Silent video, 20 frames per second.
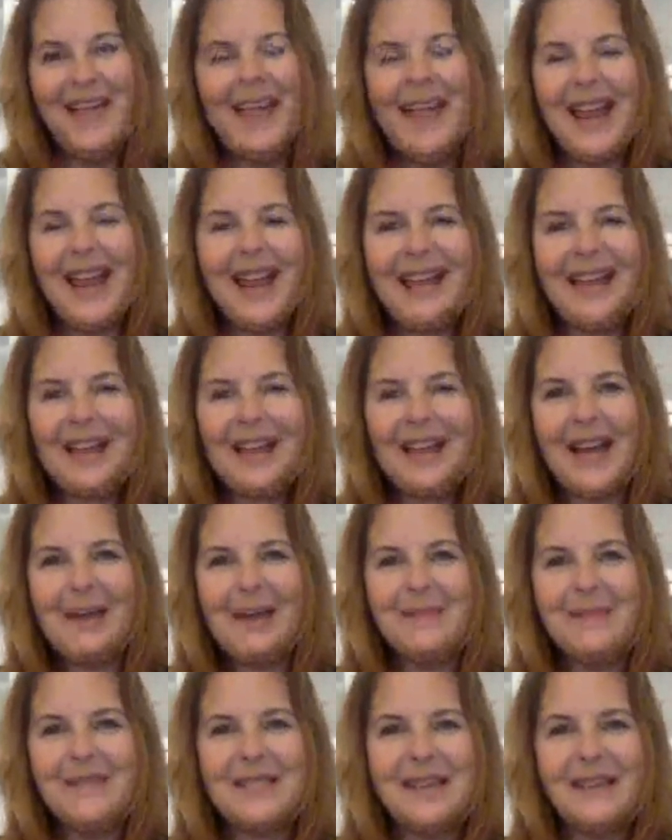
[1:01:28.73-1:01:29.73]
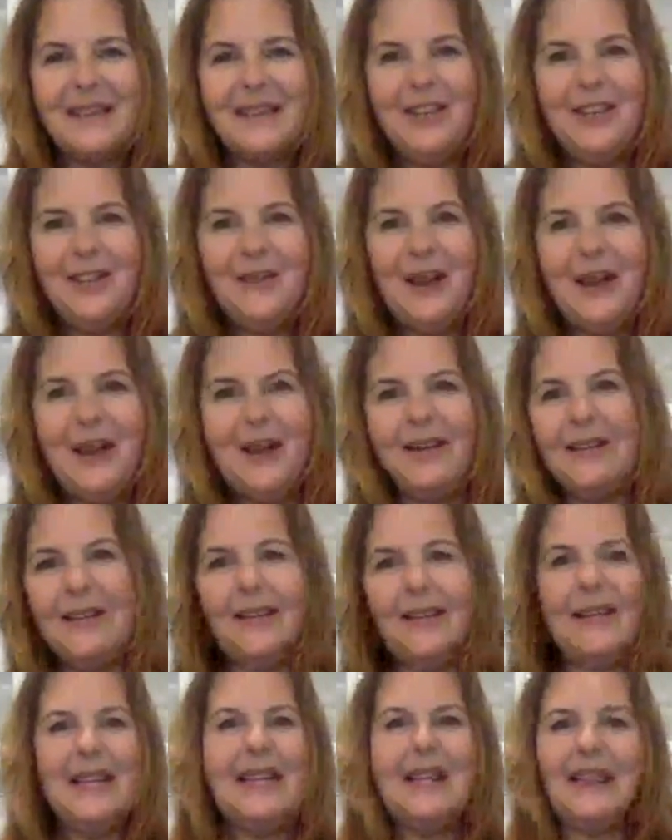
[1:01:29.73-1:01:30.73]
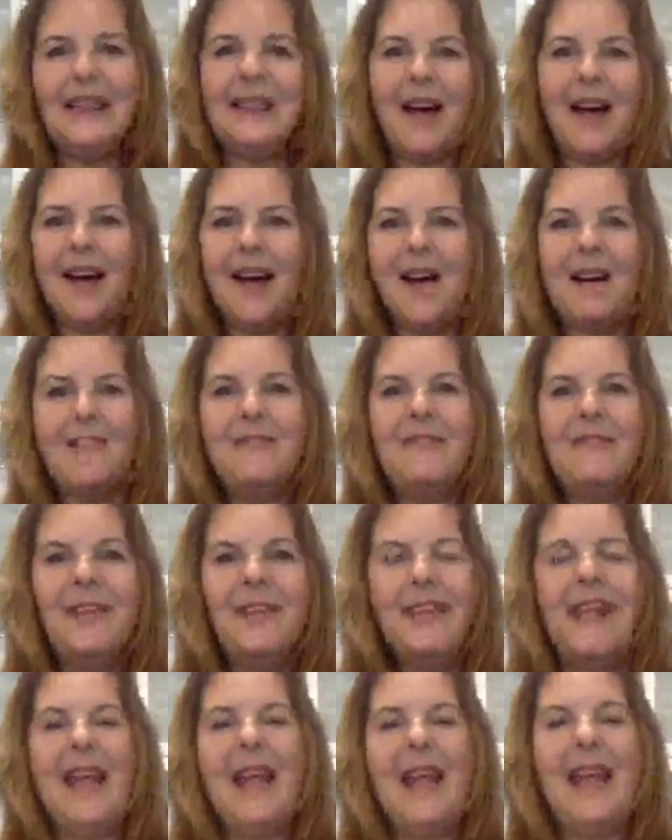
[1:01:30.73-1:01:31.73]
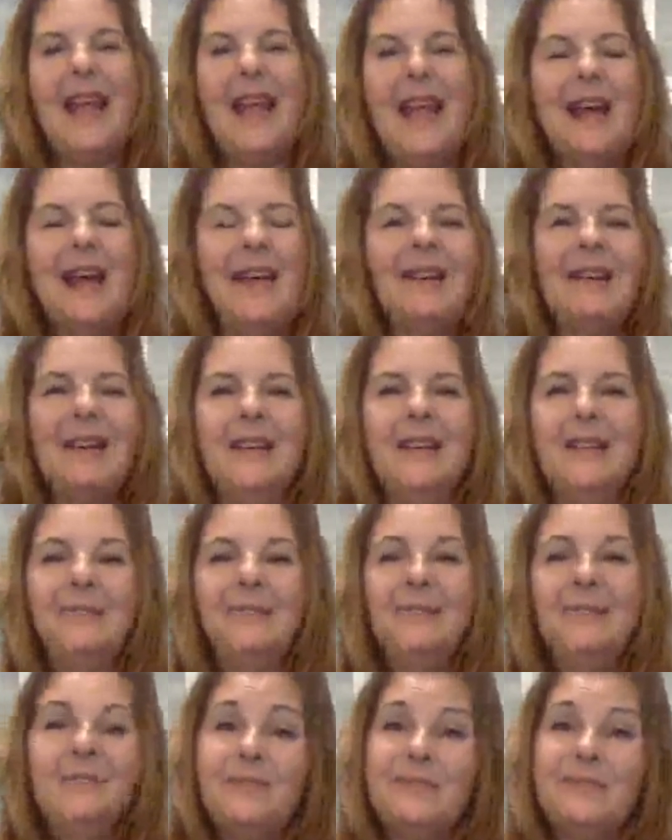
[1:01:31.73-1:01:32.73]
and I'm sending you out love and um,